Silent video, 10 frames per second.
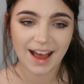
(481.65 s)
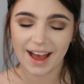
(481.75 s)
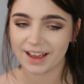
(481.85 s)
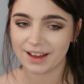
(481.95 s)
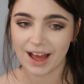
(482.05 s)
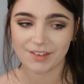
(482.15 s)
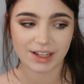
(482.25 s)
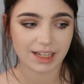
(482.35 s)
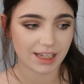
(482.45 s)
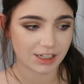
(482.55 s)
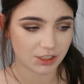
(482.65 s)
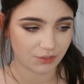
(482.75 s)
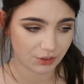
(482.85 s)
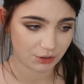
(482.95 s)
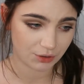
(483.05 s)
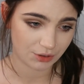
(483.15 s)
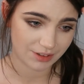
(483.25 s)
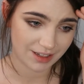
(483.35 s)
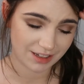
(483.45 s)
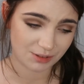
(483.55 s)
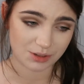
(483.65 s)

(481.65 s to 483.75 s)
I have a collection of unicorn teddies,